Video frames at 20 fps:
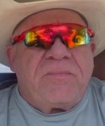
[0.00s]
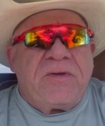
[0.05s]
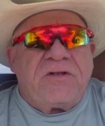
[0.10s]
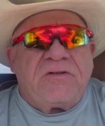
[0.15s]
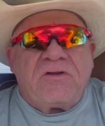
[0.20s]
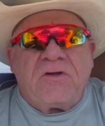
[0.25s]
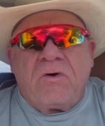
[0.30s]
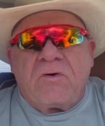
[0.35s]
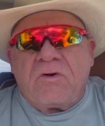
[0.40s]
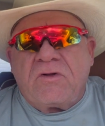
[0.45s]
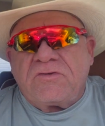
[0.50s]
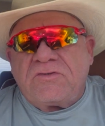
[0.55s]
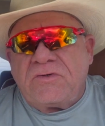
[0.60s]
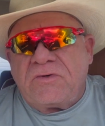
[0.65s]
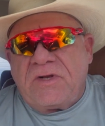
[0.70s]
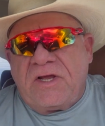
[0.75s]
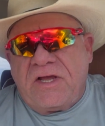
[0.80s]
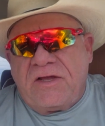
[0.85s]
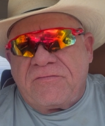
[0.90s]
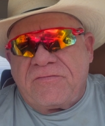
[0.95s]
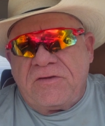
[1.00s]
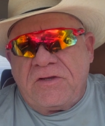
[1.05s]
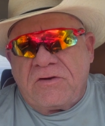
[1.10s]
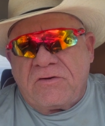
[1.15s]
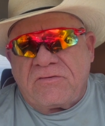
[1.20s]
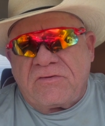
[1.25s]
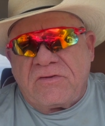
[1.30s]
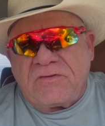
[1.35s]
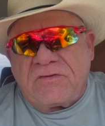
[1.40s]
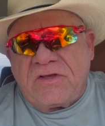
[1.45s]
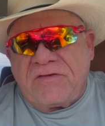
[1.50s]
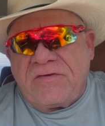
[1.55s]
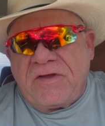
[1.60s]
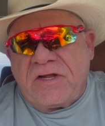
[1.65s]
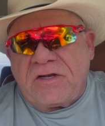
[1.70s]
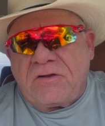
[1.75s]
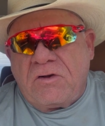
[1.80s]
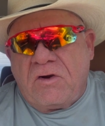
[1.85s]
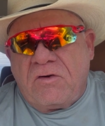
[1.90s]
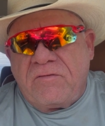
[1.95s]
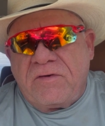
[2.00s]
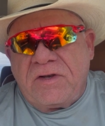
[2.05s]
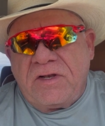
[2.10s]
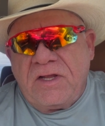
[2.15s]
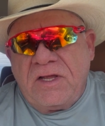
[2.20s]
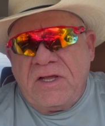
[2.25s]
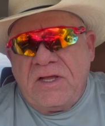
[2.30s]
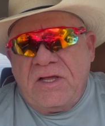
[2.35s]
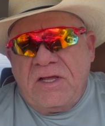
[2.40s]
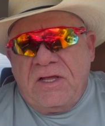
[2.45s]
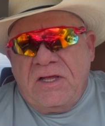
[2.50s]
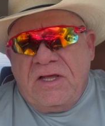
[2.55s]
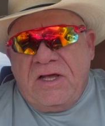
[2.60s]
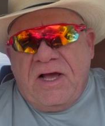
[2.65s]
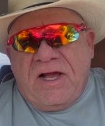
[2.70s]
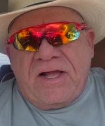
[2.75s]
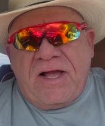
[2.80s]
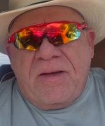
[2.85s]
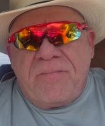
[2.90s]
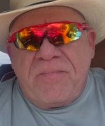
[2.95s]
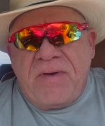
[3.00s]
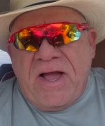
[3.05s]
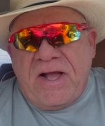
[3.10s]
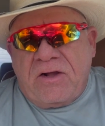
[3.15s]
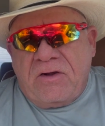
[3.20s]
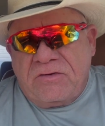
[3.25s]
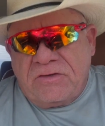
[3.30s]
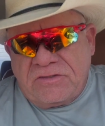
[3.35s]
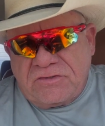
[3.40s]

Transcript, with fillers: been going on two and a half years since I've had COVID I got back on the